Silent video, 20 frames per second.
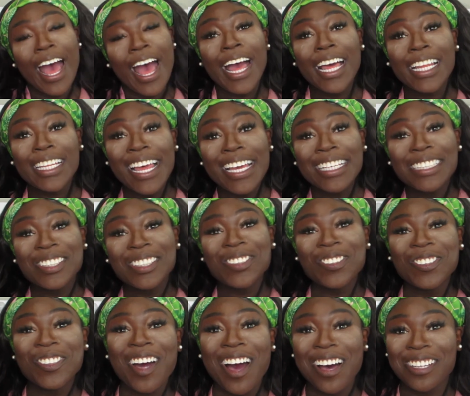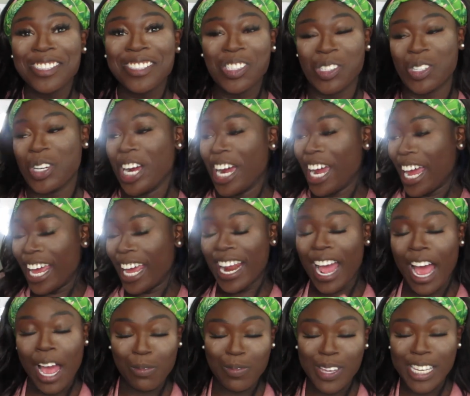I like to contour, and
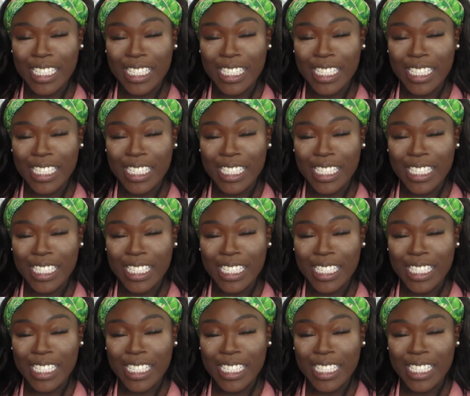I'm